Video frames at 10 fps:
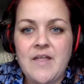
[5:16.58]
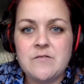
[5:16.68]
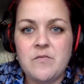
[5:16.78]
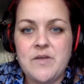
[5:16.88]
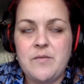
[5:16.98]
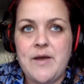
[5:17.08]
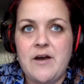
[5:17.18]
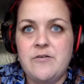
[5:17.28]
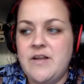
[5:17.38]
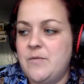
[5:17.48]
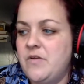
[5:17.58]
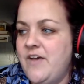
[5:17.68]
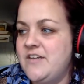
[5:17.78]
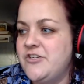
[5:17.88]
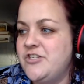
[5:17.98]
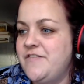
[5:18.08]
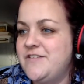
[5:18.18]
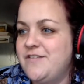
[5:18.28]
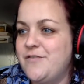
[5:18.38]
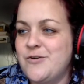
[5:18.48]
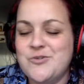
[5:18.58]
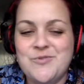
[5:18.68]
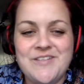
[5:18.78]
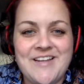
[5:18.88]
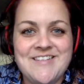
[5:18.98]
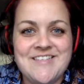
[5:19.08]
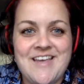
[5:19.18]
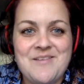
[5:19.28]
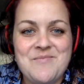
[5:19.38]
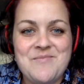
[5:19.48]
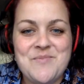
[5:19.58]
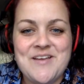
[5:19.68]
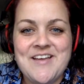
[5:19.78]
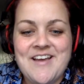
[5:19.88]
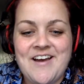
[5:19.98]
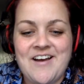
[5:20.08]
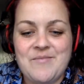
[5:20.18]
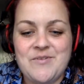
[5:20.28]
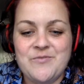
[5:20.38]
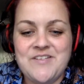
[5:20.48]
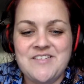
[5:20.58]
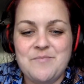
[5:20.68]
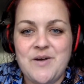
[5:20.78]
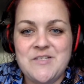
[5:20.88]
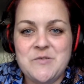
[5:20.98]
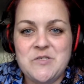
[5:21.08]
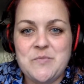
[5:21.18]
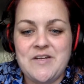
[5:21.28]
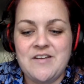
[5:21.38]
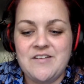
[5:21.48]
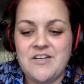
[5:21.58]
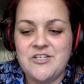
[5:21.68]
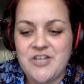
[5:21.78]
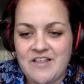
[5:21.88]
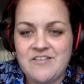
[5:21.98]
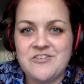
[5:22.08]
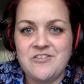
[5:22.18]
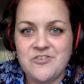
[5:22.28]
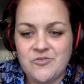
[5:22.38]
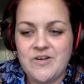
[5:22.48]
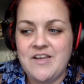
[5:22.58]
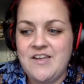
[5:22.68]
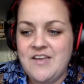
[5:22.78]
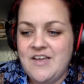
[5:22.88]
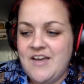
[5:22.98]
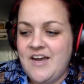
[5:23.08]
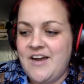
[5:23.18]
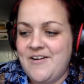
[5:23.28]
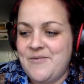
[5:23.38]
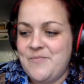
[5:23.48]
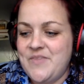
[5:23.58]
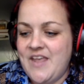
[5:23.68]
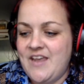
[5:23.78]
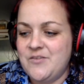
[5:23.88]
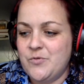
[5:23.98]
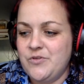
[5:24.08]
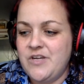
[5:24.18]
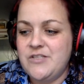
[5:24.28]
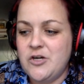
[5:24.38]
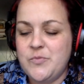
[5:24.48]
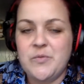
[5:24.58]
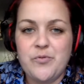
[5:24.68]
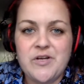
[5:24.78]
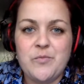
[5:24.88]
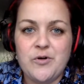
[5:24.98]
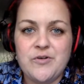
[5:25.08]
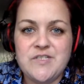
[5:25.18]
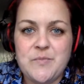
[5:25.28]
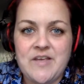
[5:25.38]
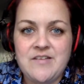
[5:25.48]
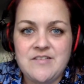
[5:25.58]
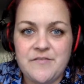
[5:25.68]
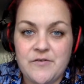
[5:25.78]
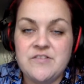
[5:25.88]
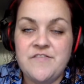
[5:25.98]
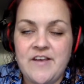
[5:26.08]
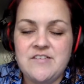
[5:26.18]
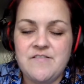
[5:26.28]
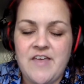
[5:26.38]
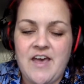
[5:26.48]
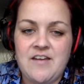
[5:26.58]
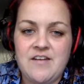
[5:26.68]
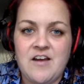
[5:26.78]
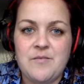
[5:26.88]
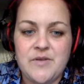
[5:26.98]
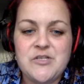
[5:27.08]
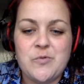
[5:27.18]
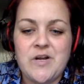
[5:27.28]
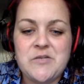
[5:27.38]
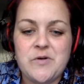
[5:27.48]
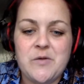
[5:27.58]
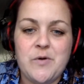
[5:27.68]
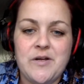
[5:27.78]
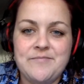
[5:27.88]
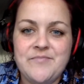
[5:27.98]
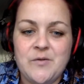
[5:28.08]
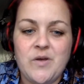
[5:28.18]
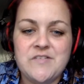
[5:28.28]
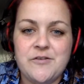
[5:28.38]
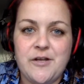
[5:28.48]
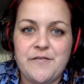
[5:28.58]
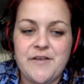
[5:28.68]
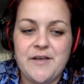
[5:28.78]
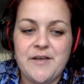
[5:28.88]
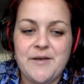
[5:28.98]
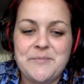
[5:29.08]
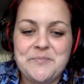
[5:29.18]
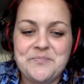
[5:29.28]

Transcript: That's what we've been about, and we've had to shift to the virtual landscape in recent months, which has been a challenge and a joy. And we're looking to open a brick and mortar space, the first phase of that, in 2021 in West Philadelphia.